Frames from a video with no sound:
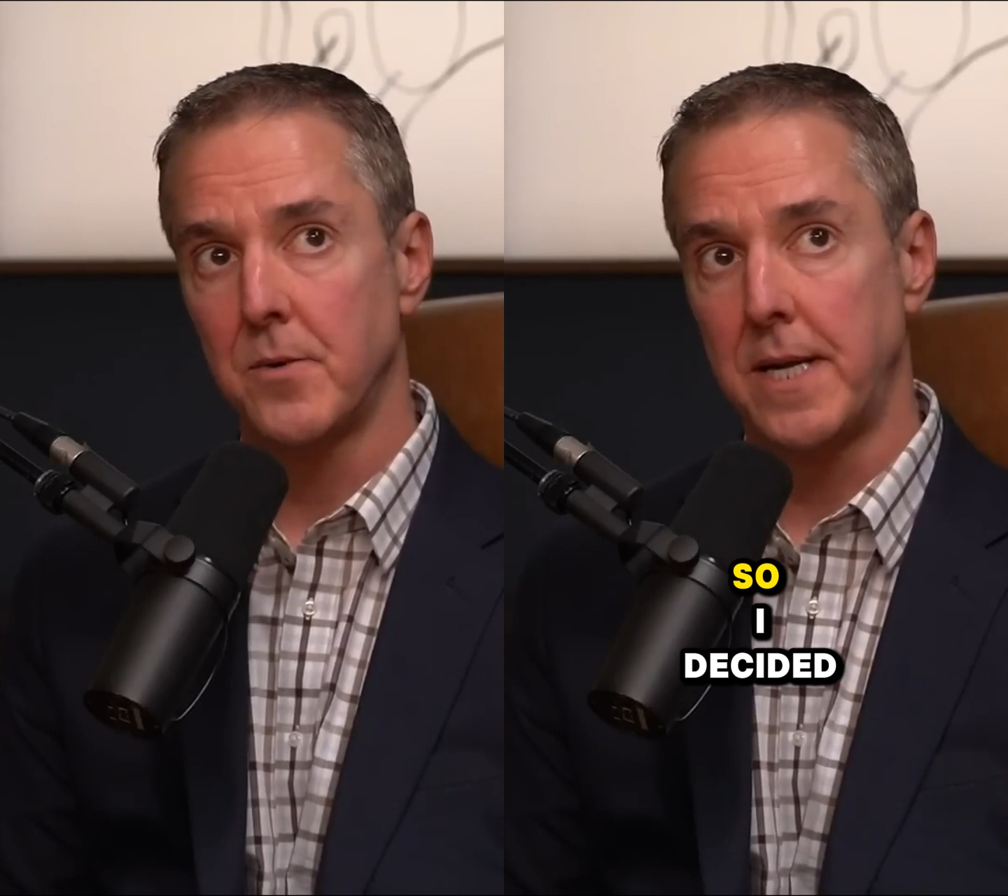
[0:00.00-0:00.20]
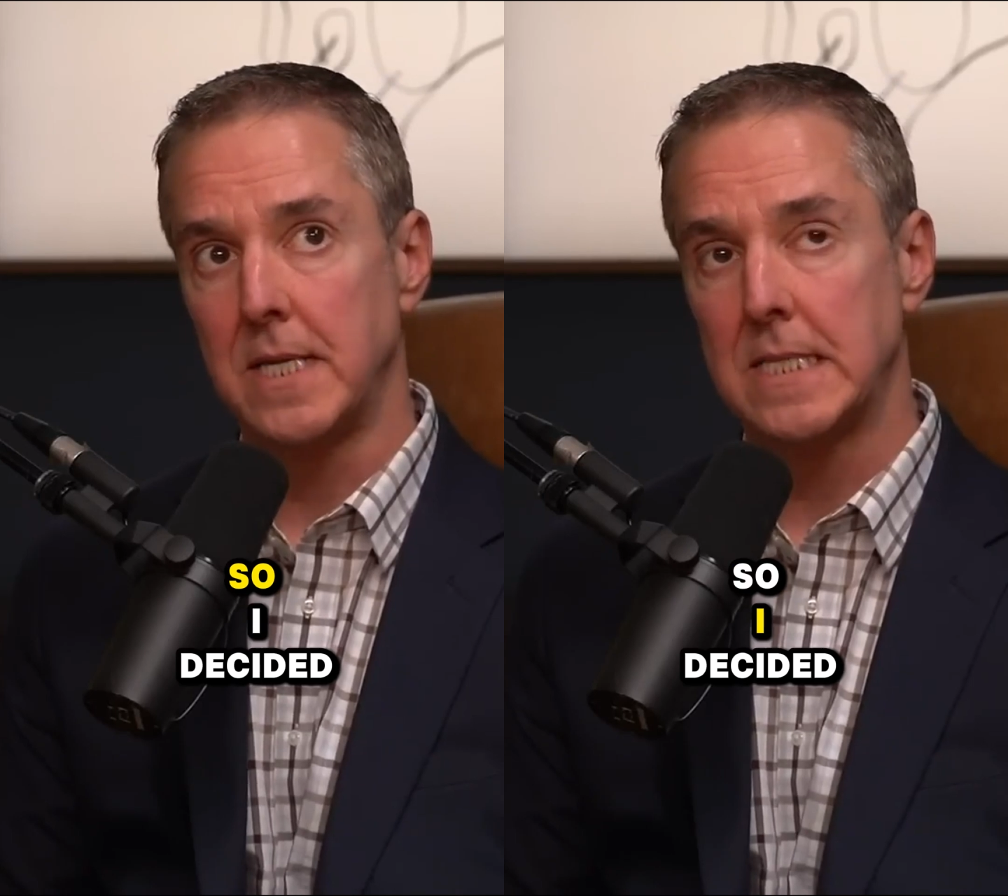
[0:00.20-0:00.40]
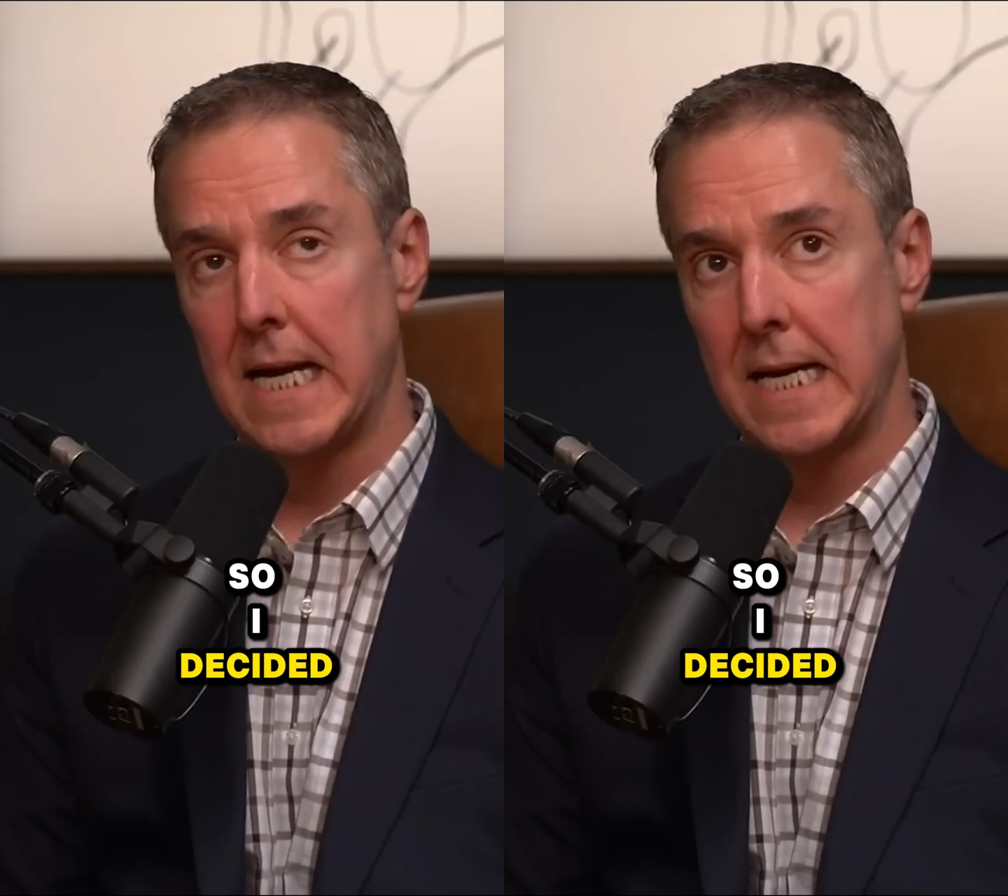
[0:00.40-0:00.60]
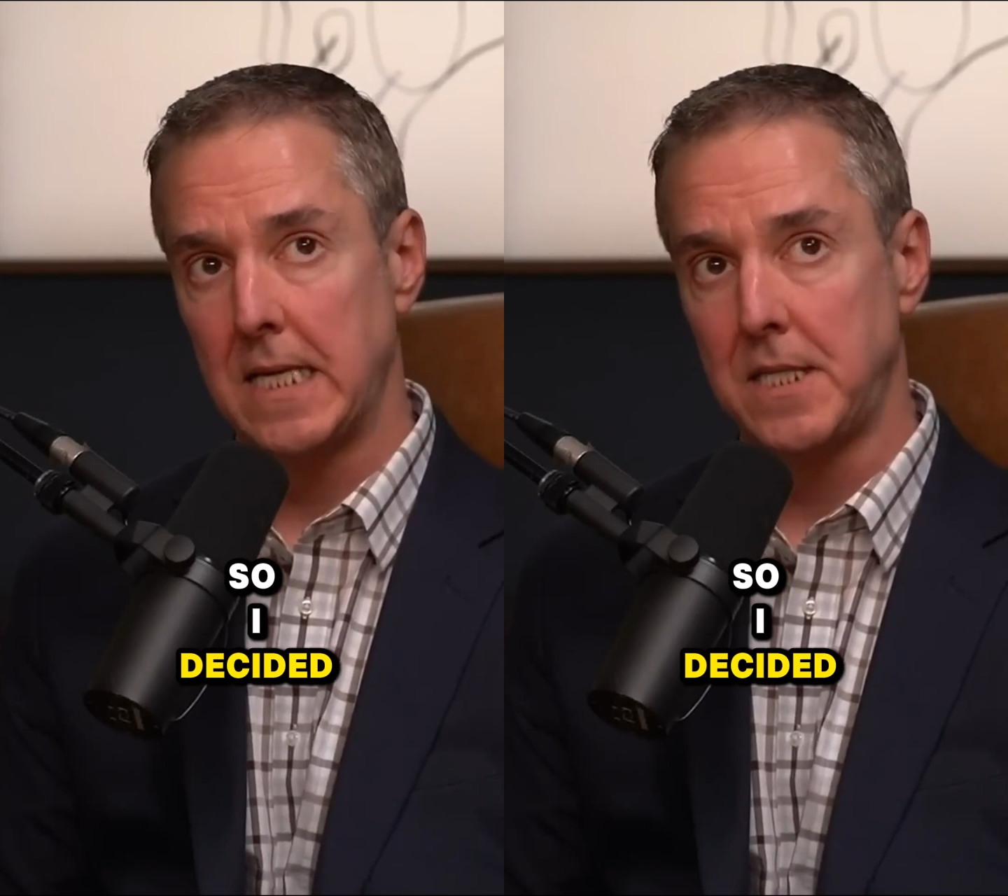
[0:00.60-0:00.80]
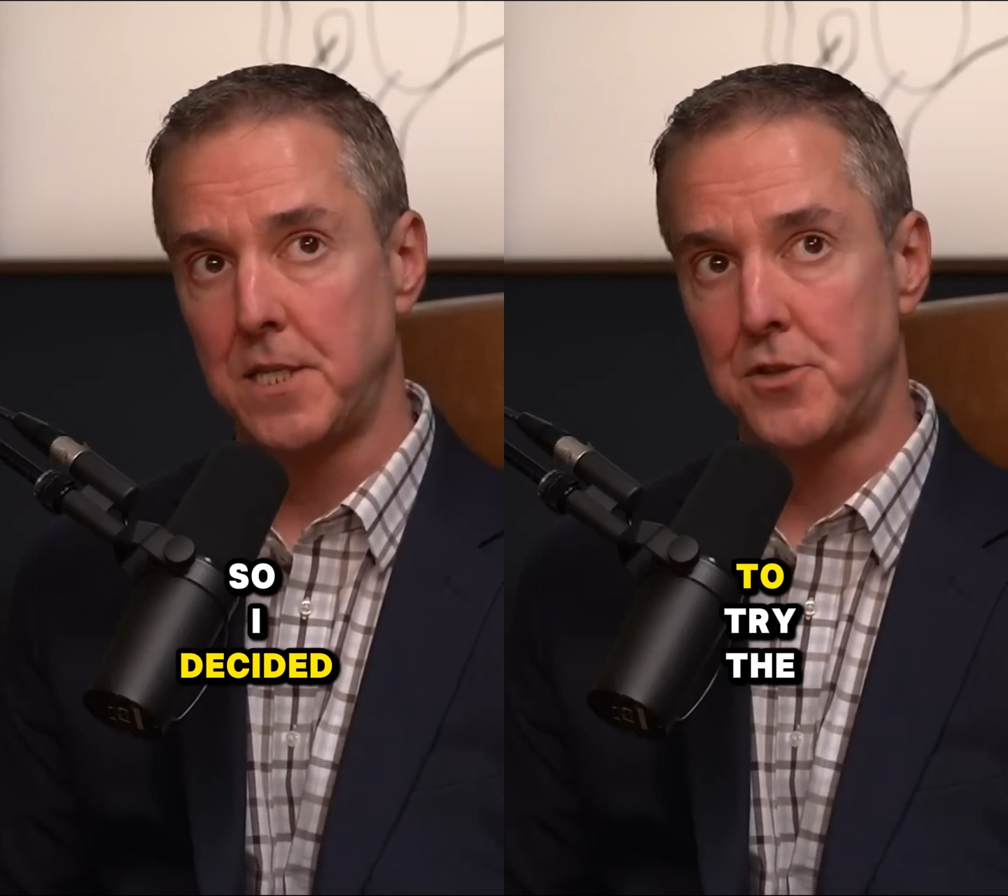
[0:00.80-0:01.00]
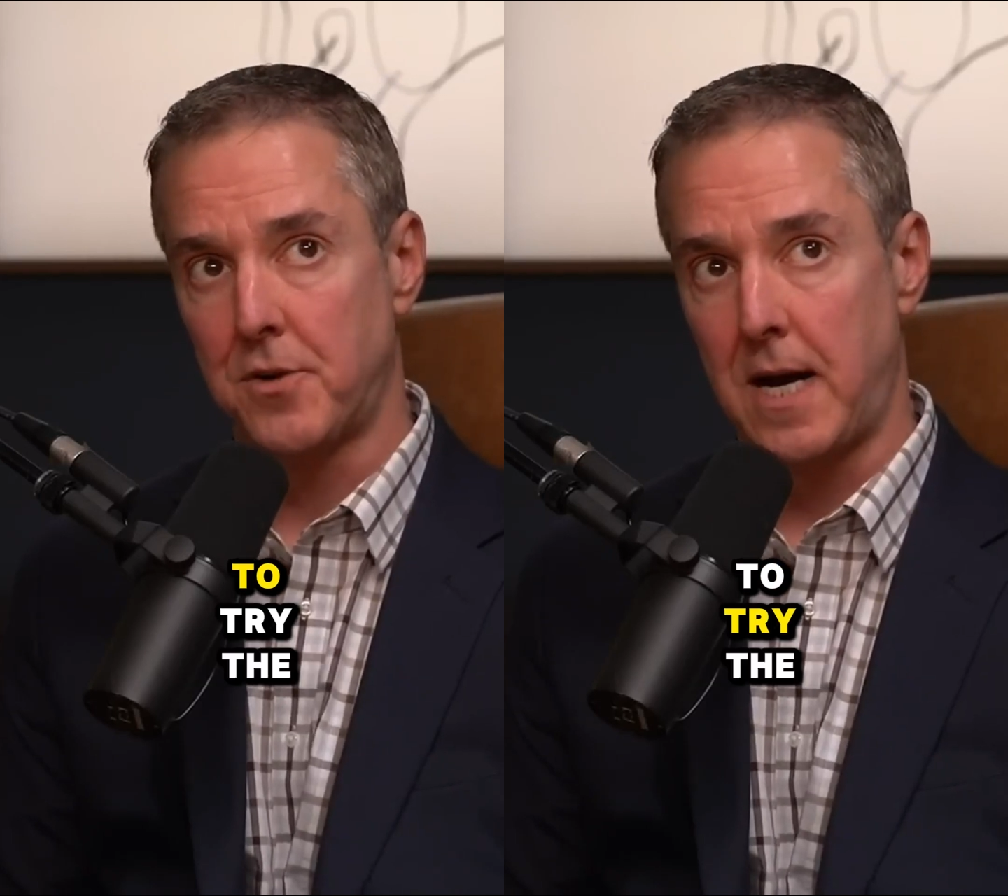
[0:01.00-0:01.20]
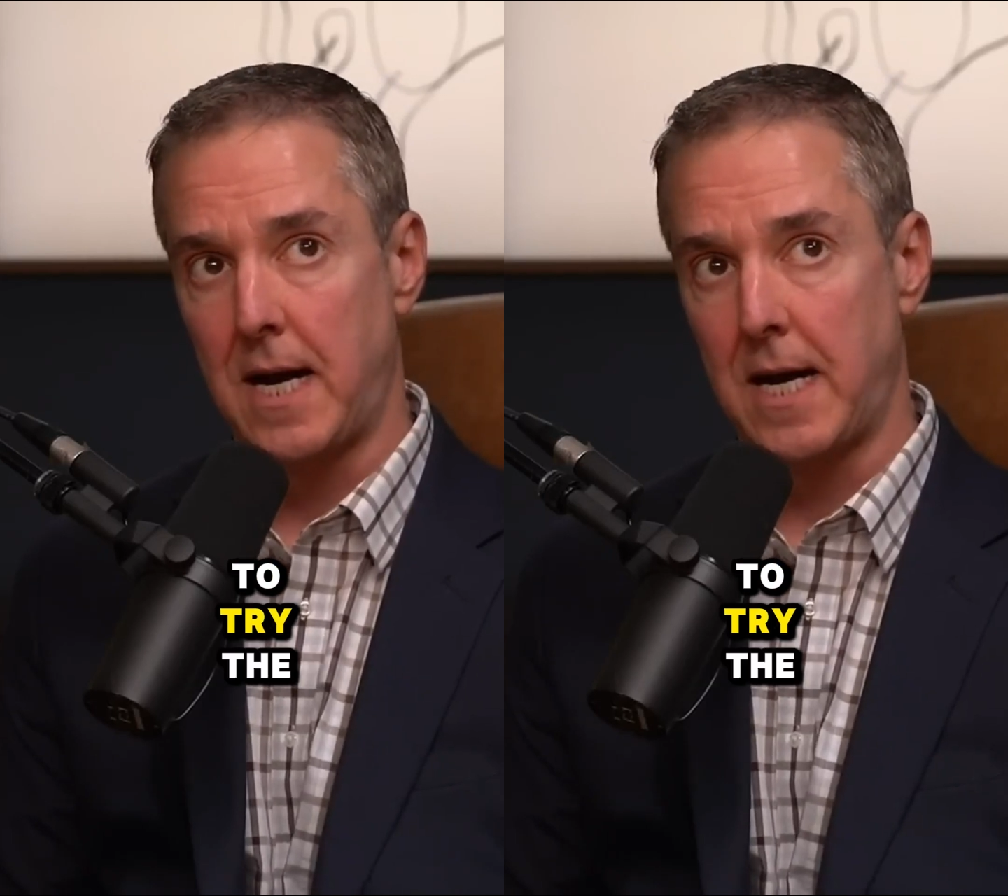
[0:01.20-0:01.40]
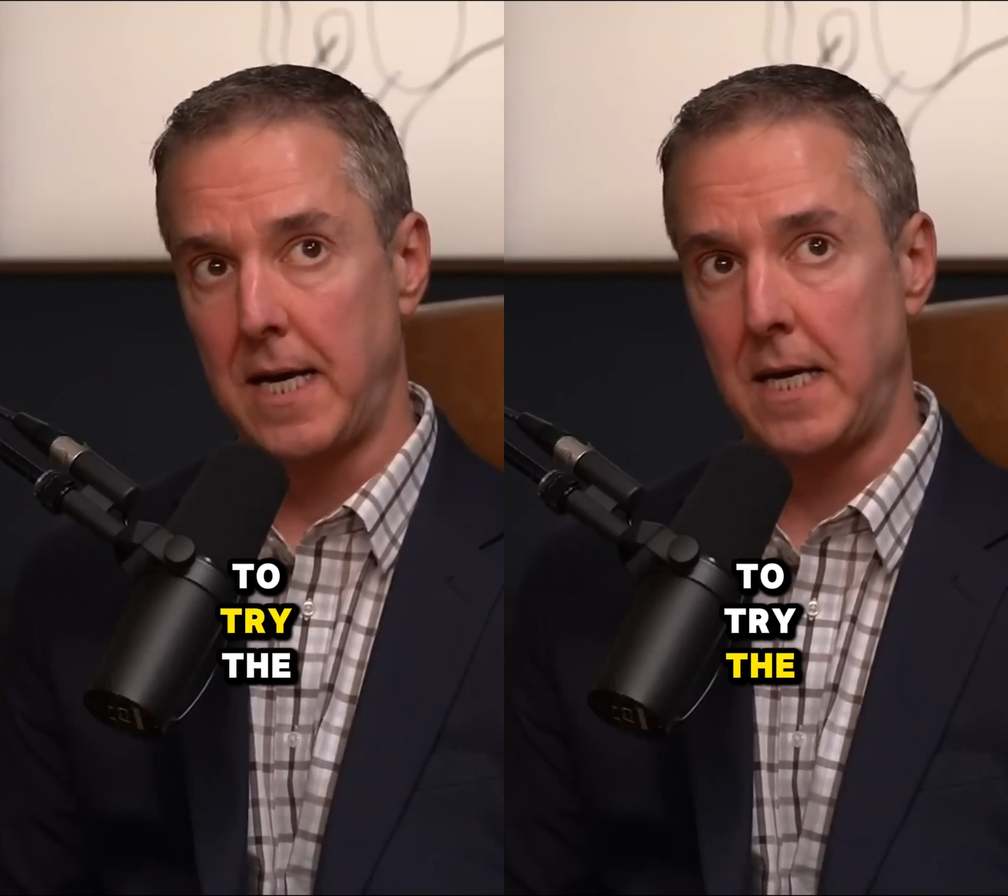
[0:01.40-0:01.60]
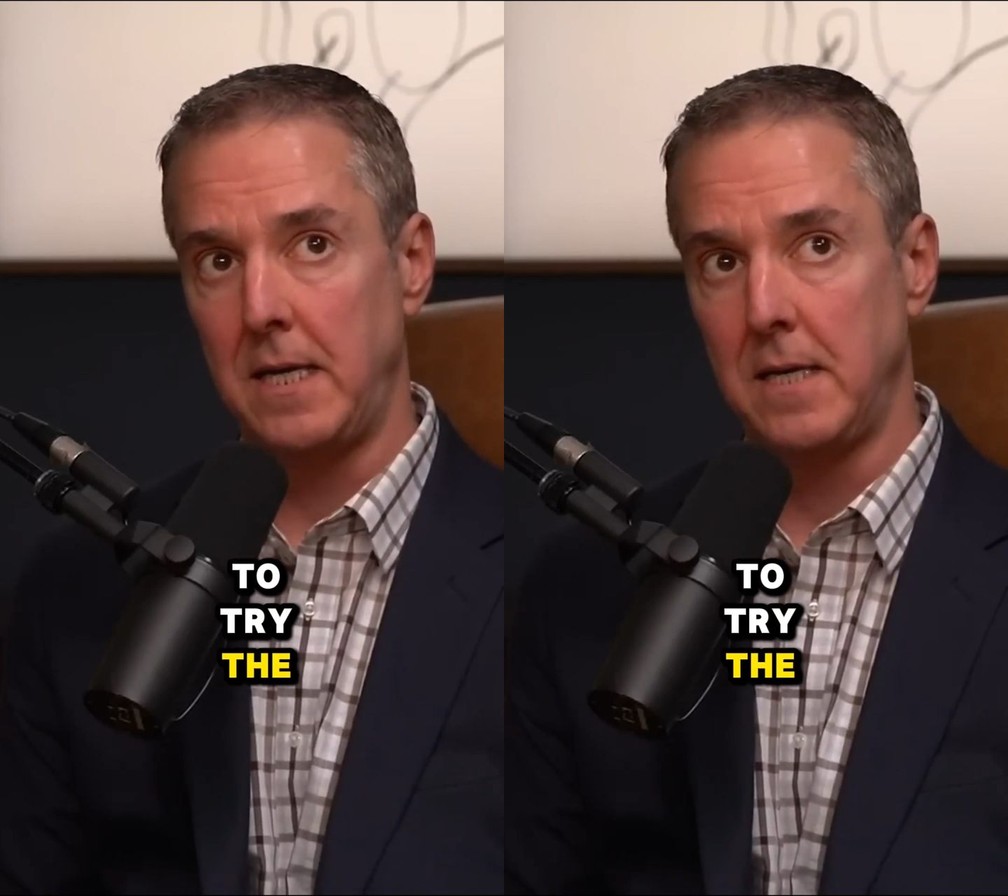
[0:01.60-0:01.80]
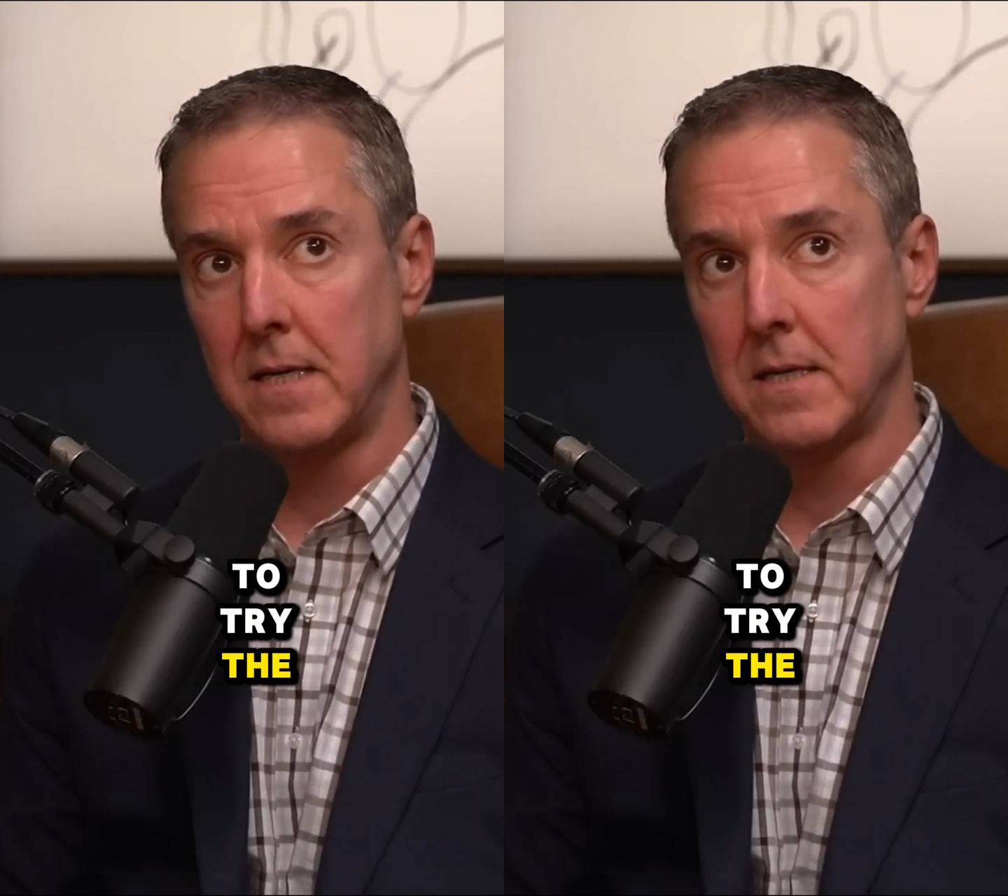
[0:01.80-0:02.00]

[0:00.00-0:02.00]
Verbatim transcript: So I decided to try